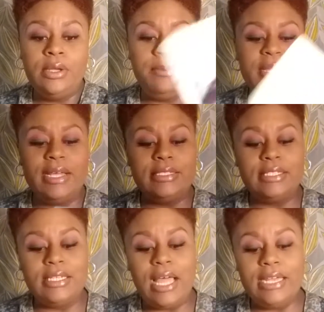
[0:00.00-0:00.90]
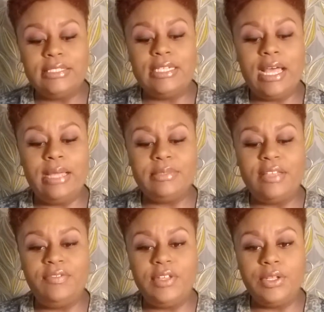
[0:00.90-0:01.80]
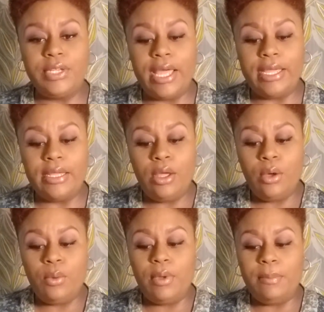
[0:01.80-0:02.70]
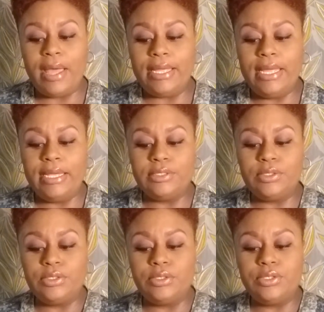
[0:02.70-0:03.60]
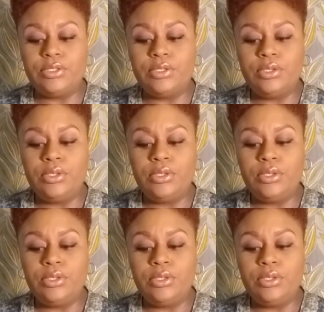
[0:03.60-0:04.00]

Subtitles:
Because a lot of times I feel like with my cancers,